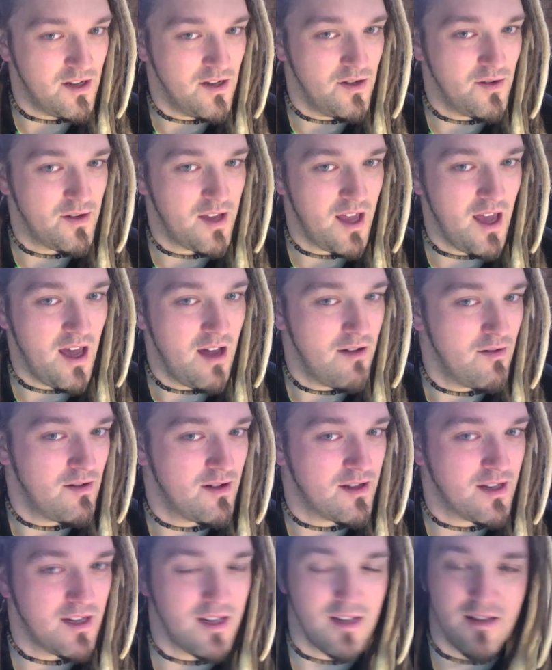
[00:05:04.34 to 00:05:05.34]
loose hair
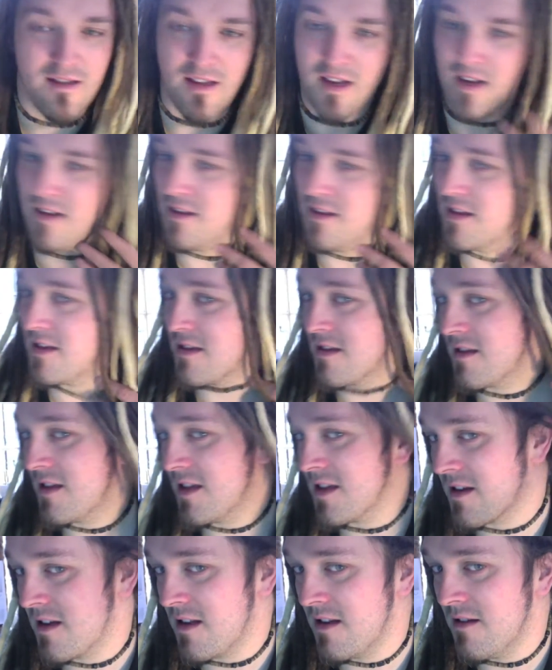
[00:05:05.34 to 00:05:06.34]
underneath there. There's
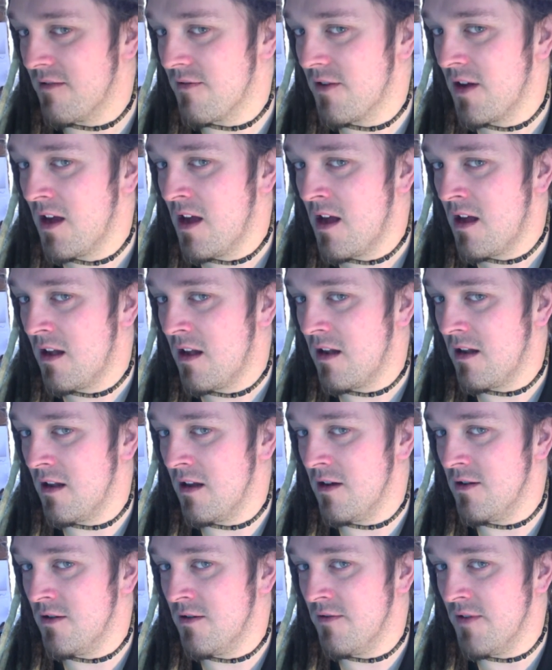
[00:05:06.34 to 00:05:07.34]
kind of
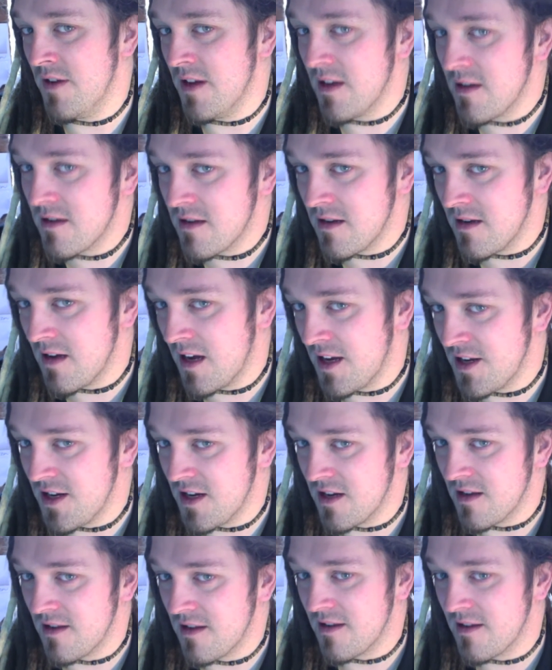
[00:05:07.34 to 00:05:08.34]
loads of it, as you
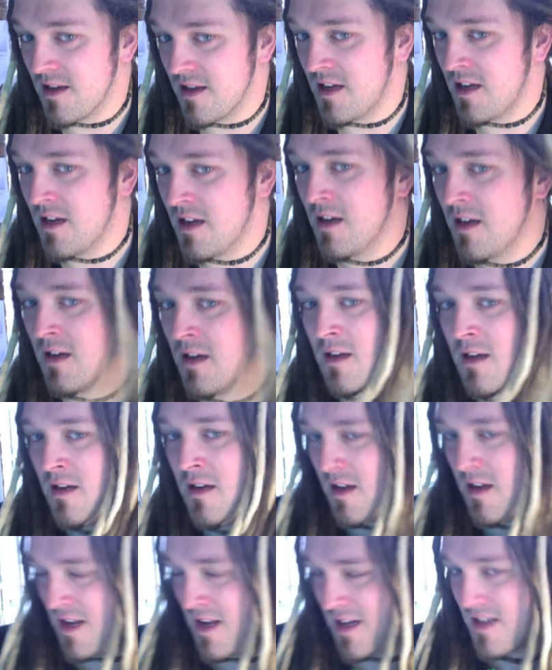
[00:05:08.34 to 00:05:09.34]
can see.
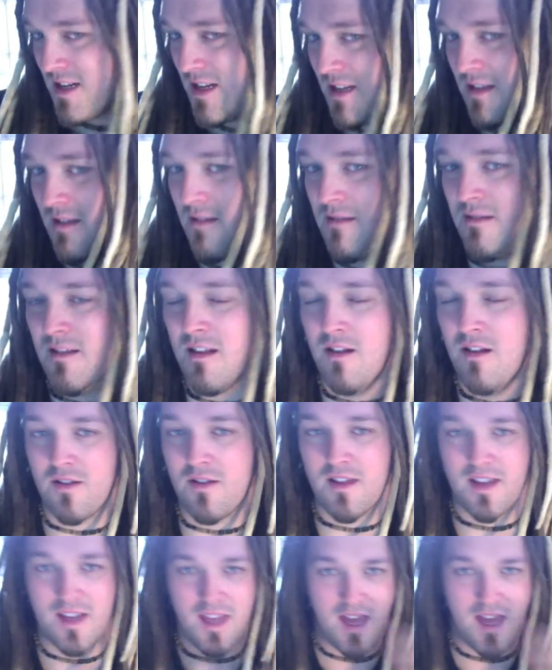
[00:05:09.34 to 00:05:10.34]
And actually, the longer
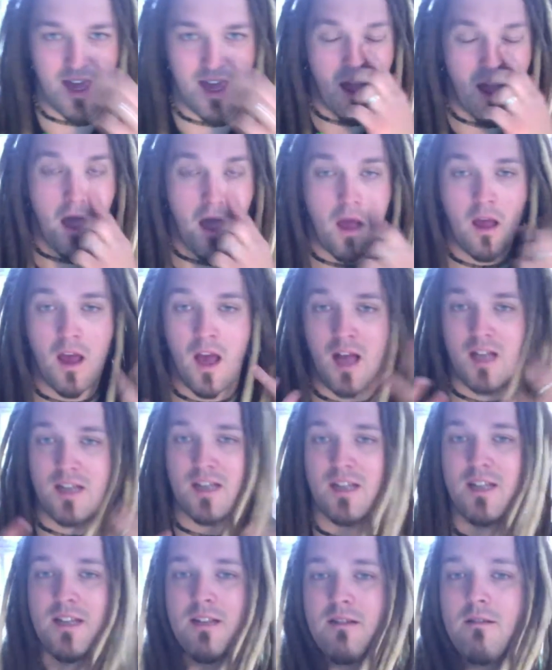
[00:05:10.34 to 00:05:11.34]
they get,
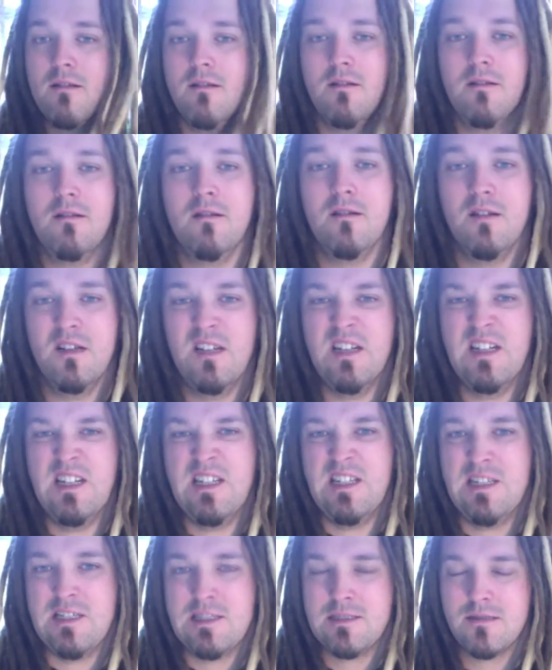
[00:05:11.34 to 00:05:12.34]
actually,
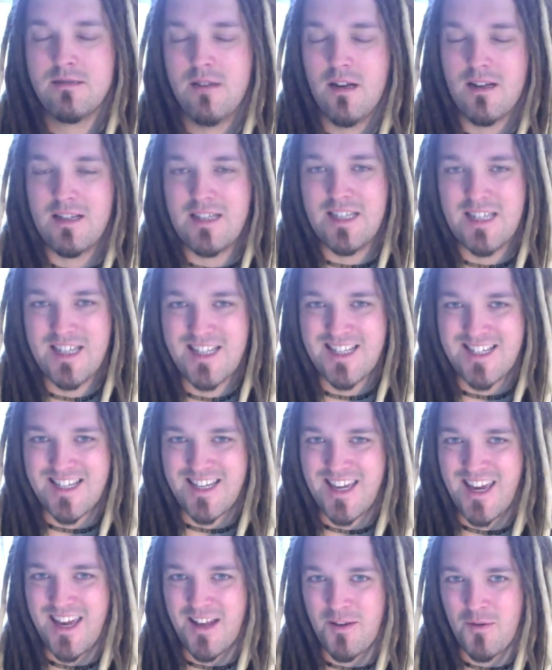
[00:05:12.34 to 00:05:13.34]
I can kind of
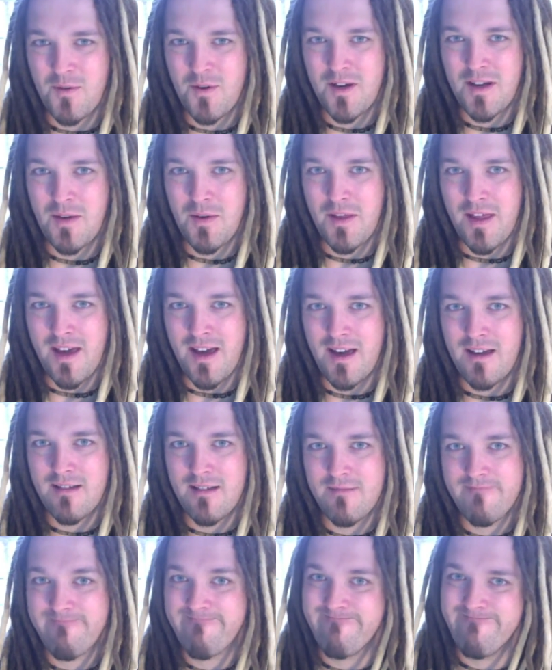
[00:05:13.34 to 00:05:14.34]
get away with
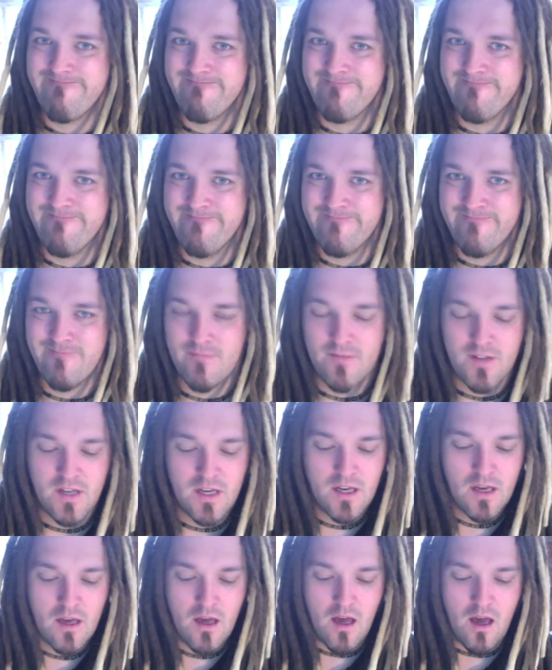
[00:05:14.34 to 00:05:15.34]

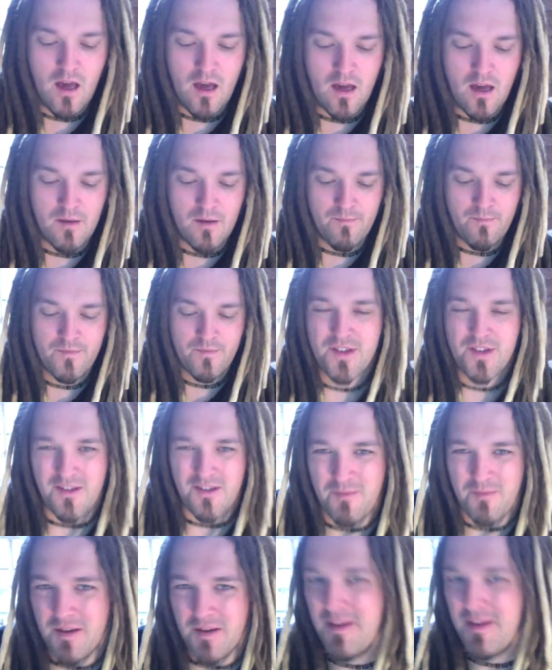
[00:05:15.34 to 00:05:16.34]
that. So I've been
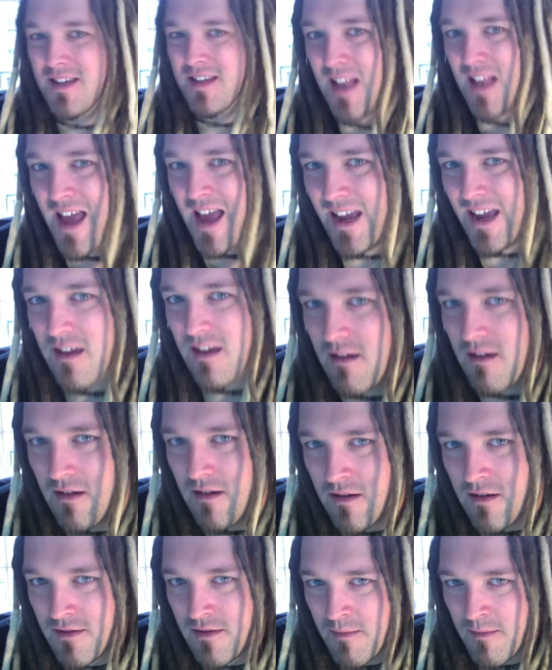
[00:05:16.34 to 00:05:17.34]
a bit slack
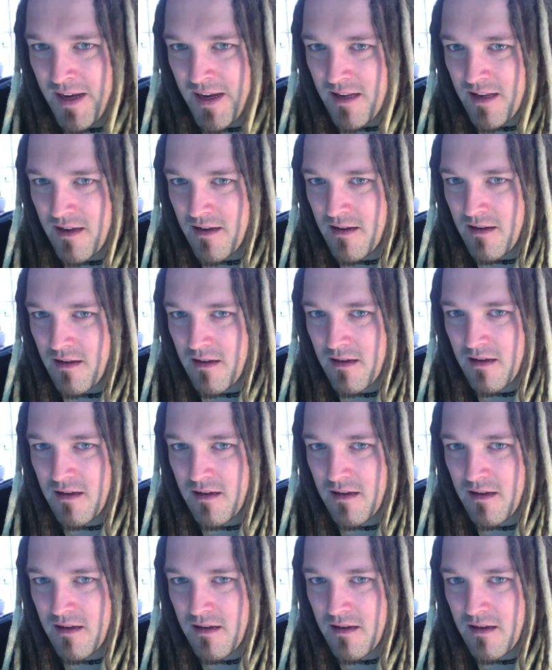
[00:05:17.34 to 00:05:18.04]
on the maintenance,